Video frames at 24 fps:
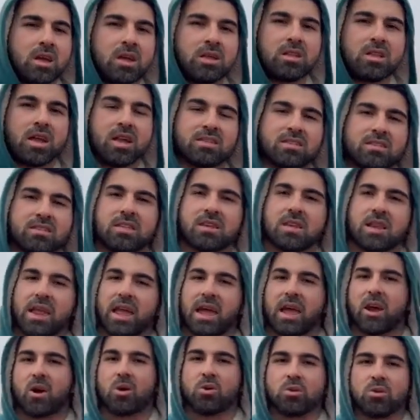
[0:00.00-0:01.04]
That's the
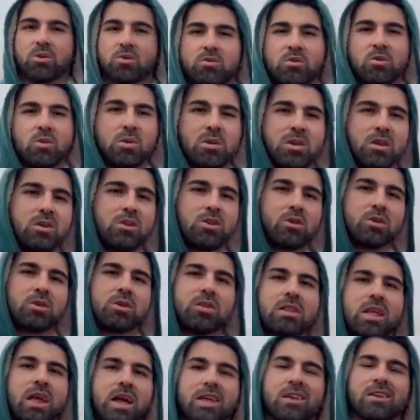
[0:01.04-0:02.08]
noun. If you want to
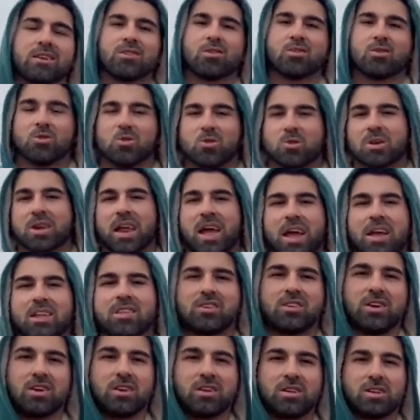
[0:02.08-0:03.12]
turn that into an
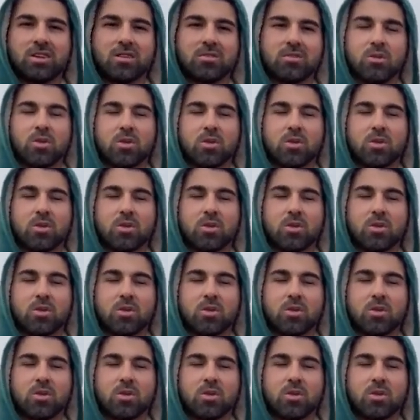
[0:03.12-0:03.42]
adjective,